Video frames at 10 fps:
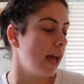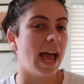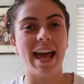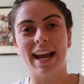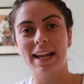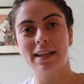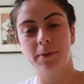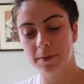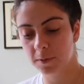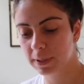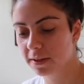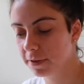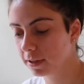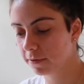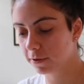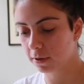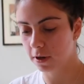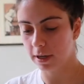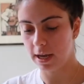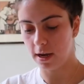And I had to get one specifically for
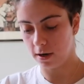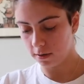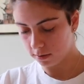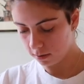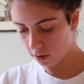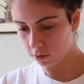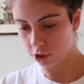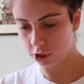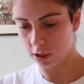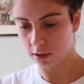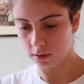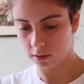long hair. Oh shit.